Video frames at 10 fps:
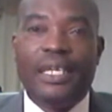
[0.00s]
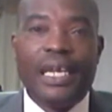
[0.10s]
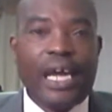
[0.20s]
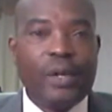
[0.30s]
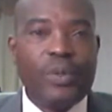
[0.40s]

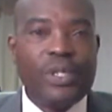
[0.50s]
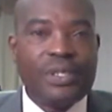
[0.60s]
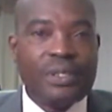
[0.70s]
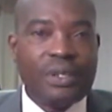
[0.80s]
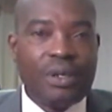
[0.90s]
it
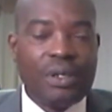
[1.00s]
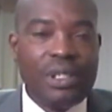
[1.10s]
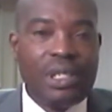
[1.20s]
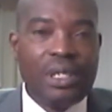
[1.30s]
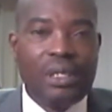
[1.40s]
languished
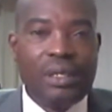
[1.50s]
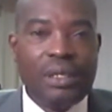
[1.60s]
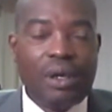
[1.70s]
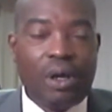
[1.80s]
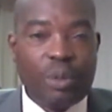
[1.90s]
on
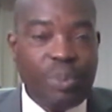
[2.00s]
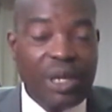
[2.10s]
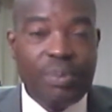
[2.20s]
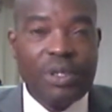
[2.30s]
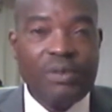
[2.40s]
the
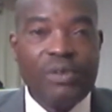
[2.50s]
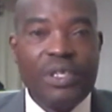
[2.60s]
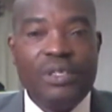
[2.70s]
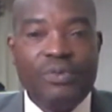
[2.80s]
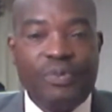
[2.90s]

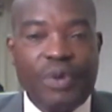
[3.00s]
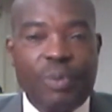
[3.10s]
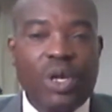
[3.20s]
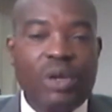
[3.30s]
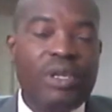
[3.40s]

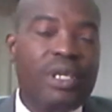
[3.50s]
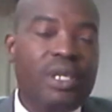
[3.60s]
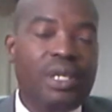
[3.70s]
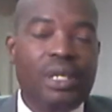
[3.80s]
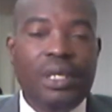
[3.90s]
paper since
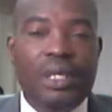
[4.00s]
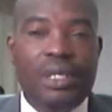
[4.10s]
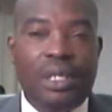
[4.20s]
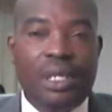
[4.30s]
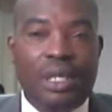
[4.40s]

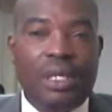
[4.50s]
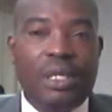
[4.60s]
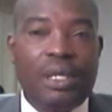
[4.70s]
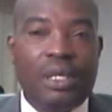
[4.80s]
February